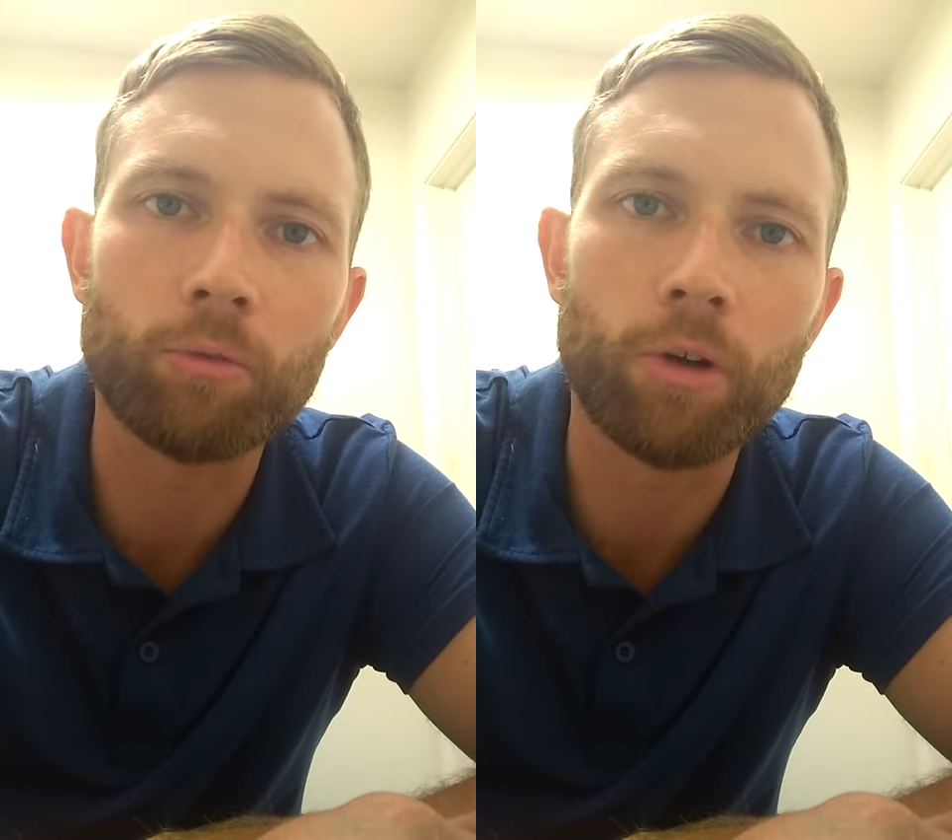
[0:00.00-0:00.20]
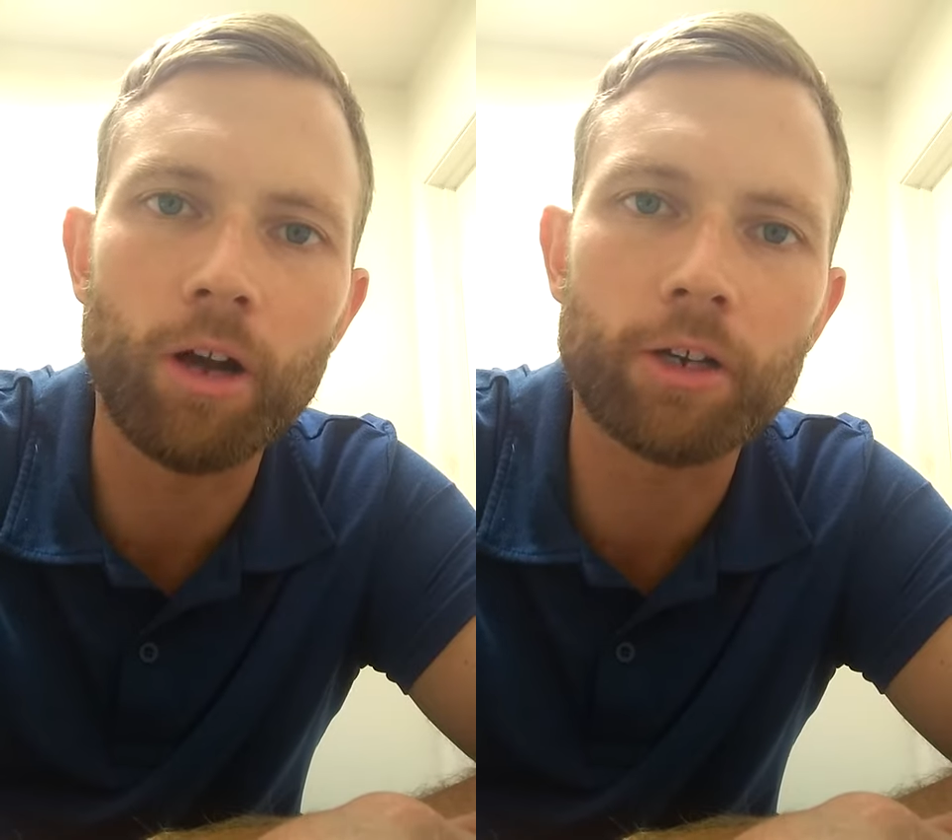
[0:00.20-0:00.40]

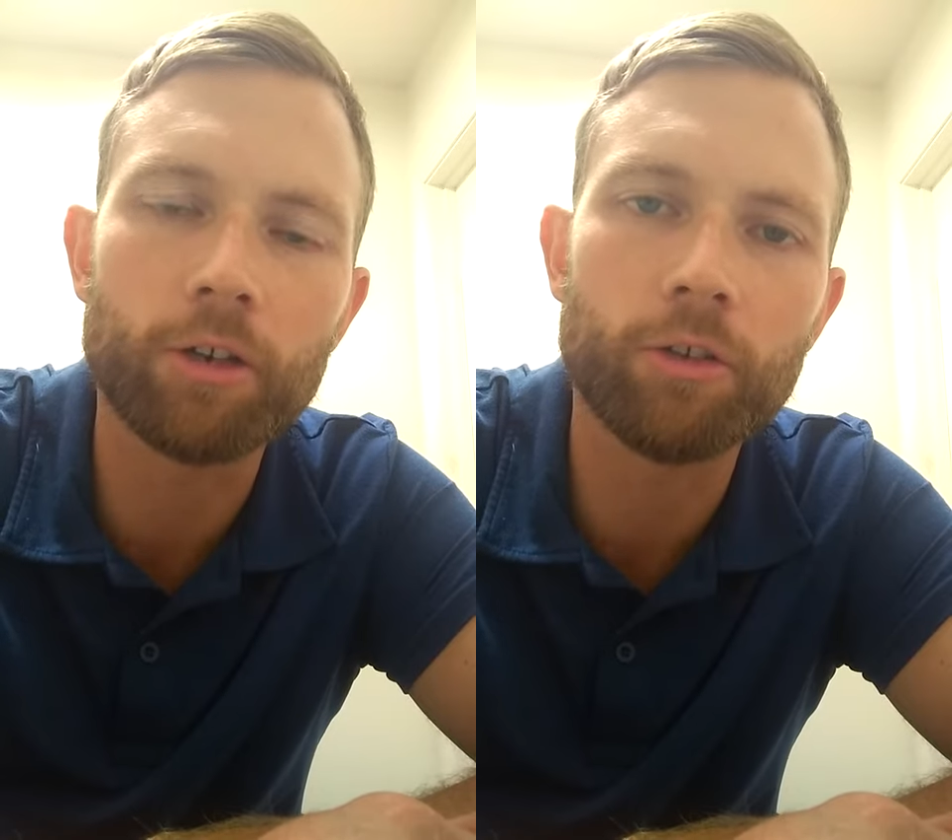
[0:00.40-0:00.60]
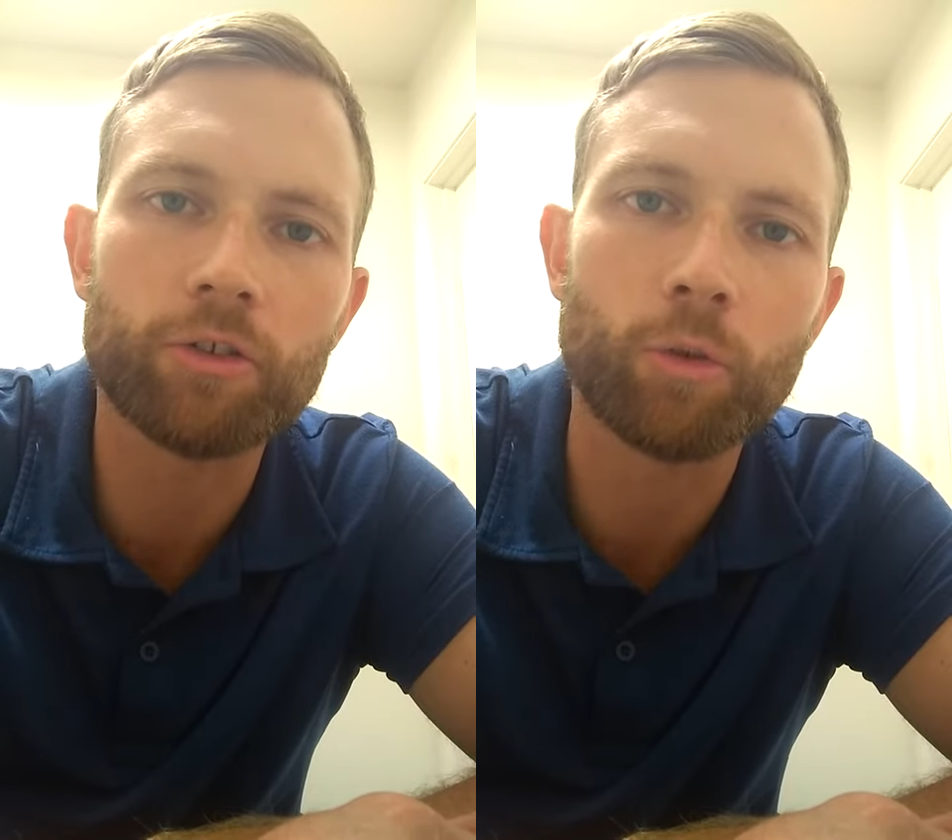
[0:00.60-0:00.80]

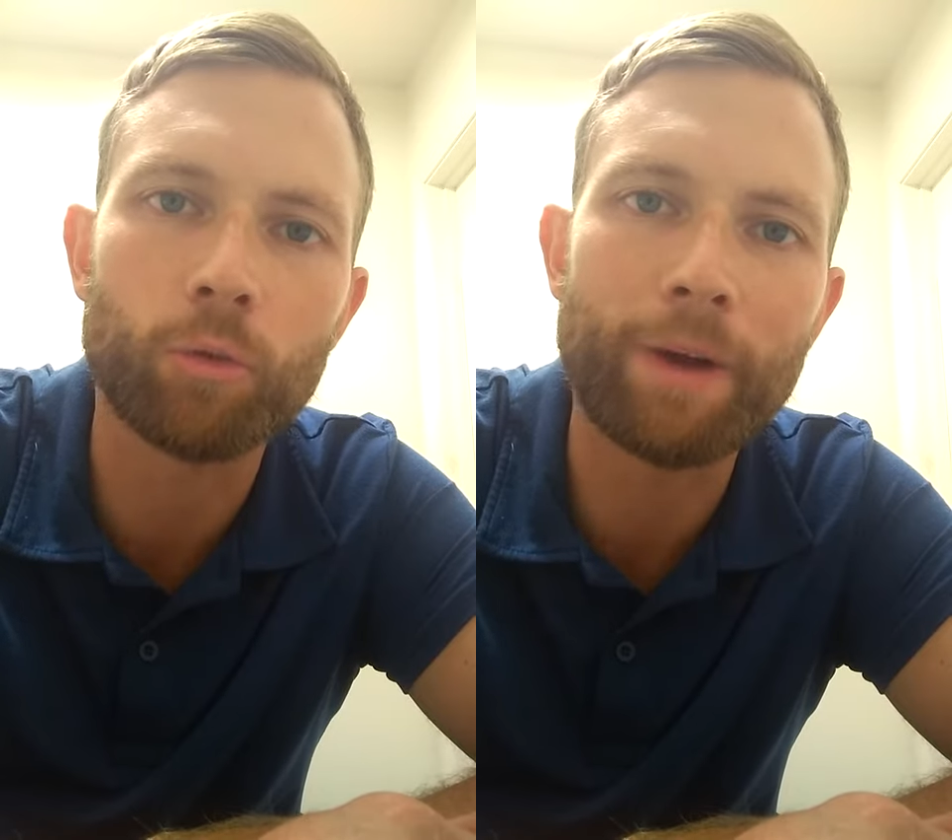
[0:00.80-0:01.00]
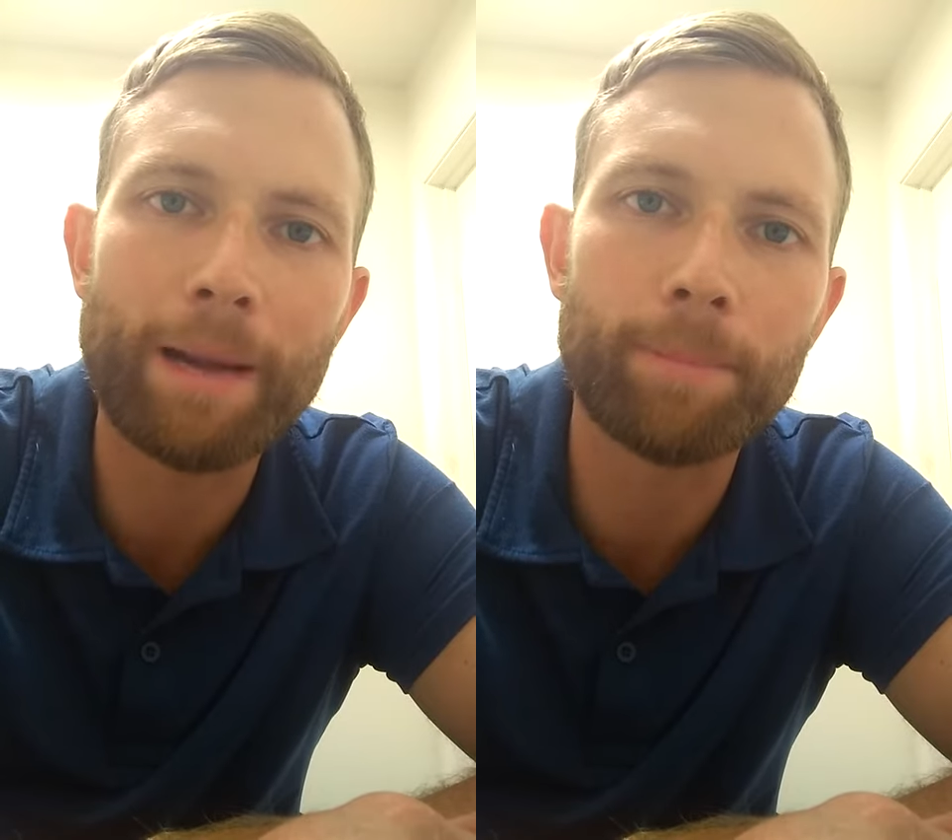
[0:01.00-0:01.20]
rockers or
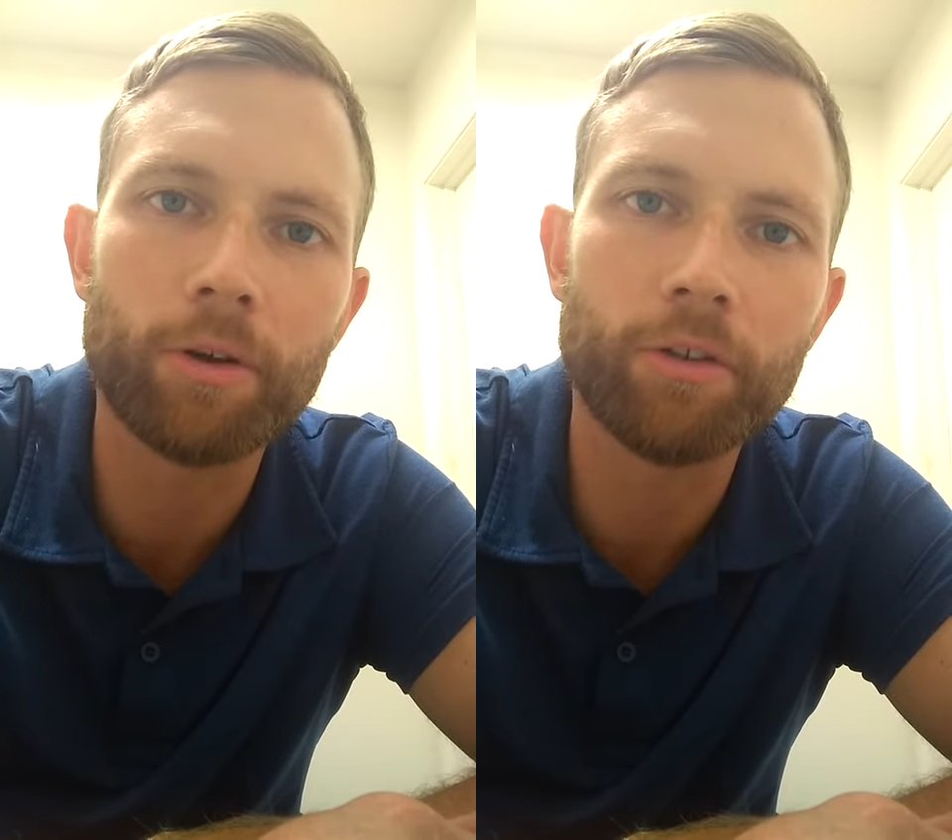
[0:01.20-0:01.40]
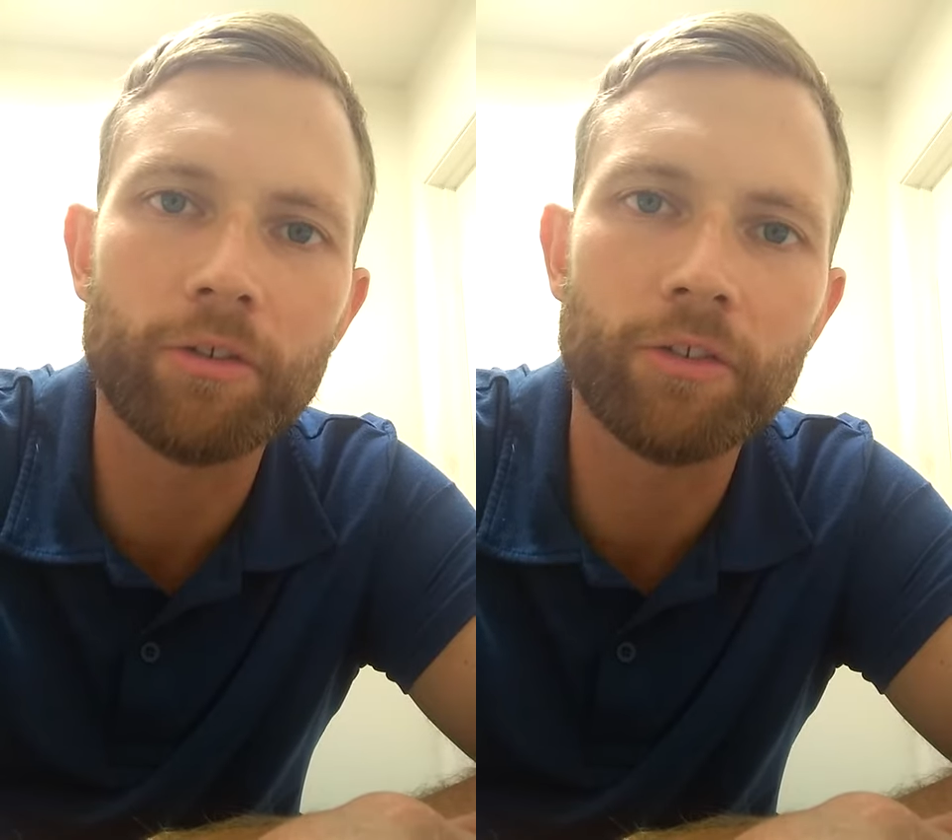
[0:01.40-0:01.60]

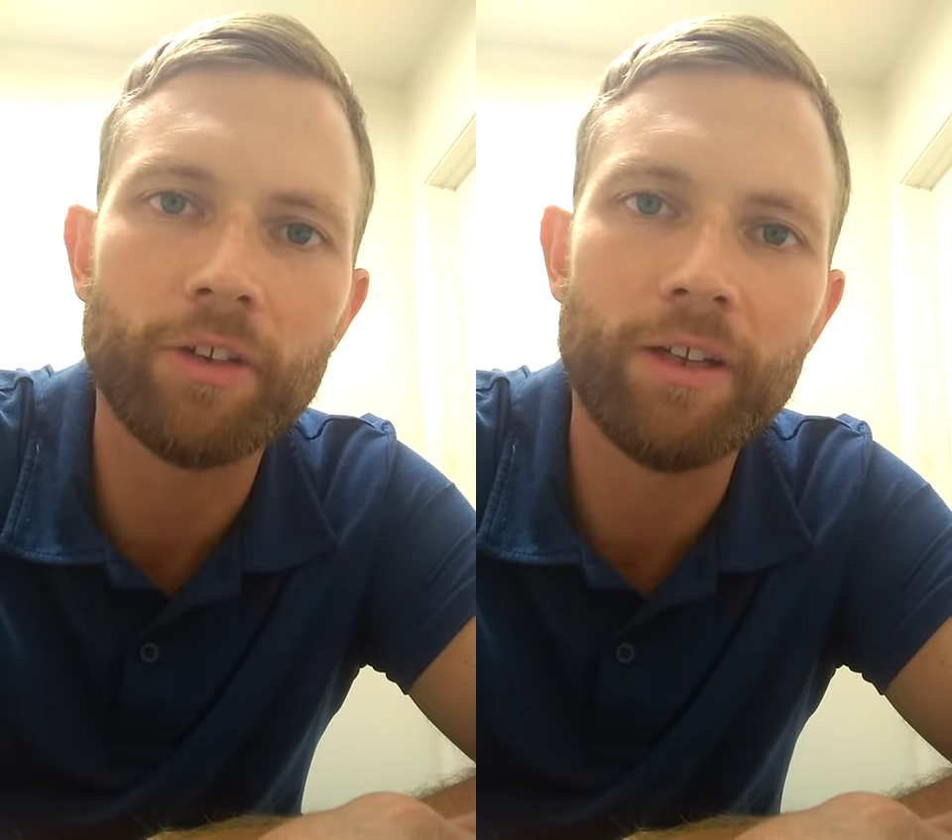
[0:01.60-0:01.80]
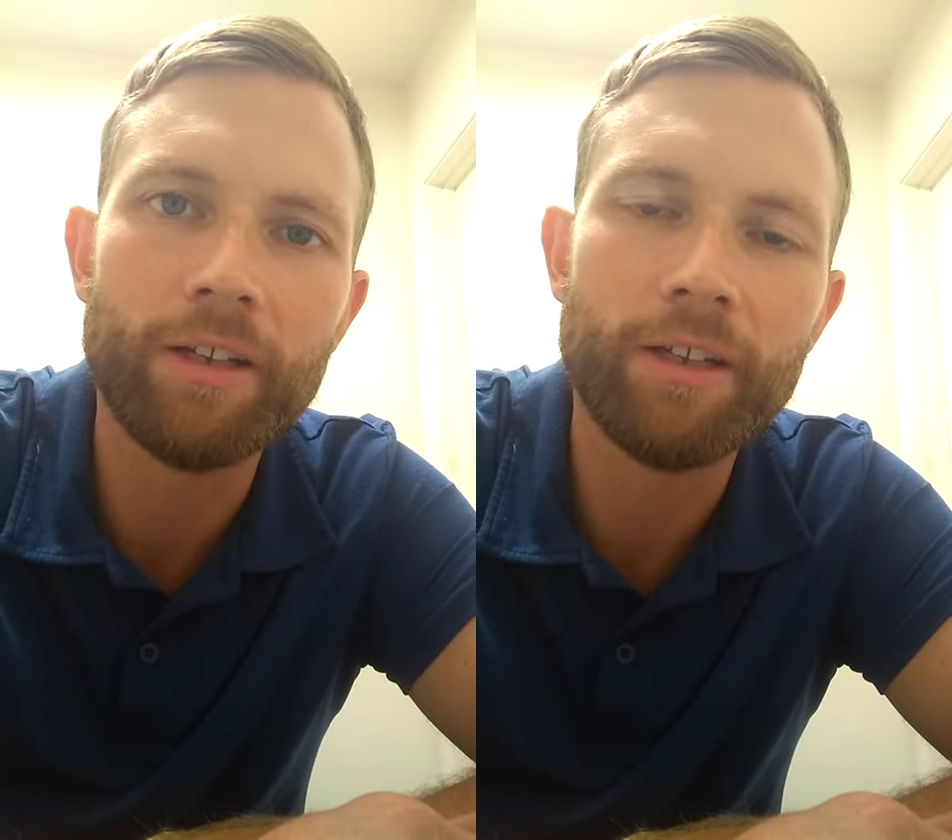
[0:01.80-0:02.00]
rappers.